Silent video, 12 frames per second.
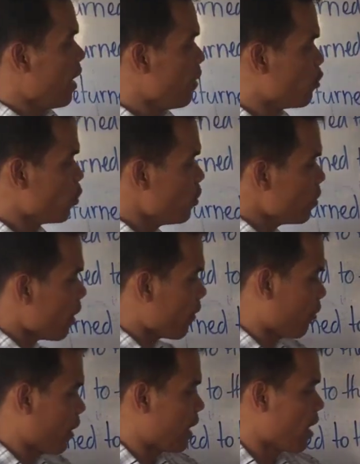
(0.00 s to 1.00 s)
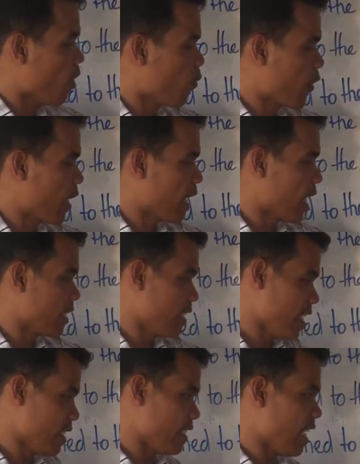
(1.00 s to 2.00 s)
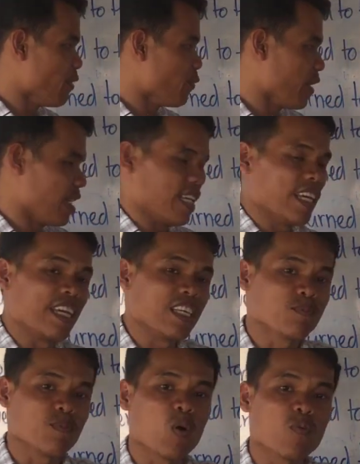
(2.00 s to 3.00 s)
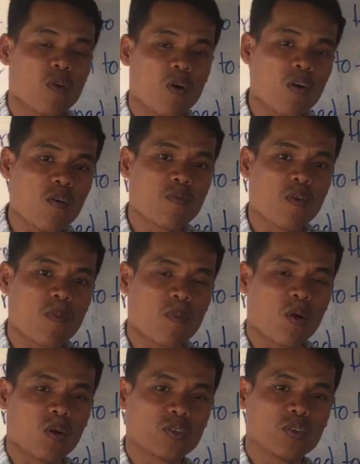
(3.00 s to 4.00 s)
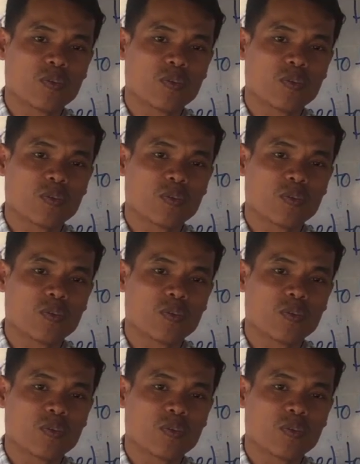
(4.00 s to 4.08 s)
If you do not think of where like this, in which here is more formal.